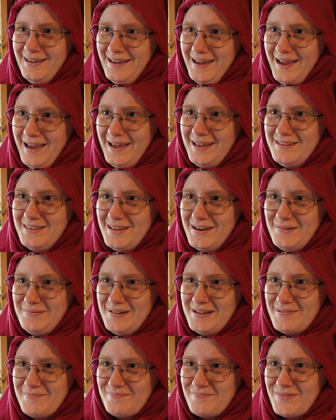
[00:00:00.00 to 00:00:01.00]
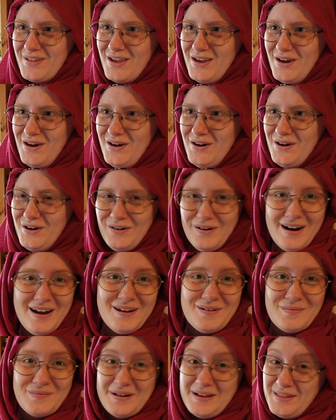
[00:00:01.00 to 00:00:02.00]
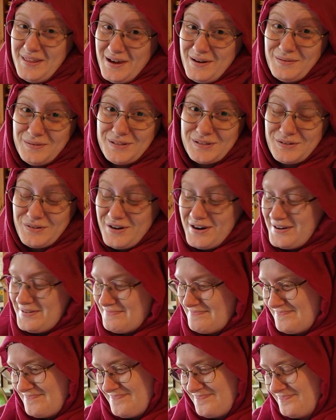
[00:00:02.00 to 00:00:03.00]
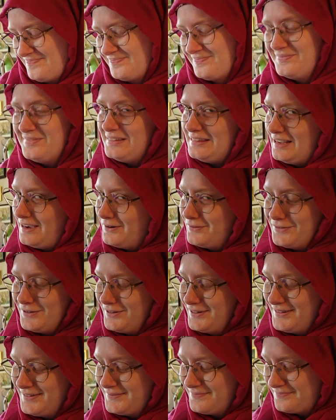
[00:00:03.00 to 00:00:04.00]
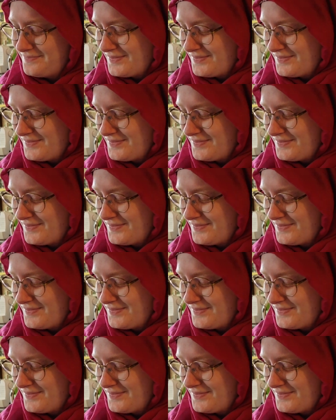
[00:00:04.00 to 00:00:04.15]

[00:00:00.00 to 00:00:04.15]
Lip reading: And then I'm like, all right, well, that was great. Not really.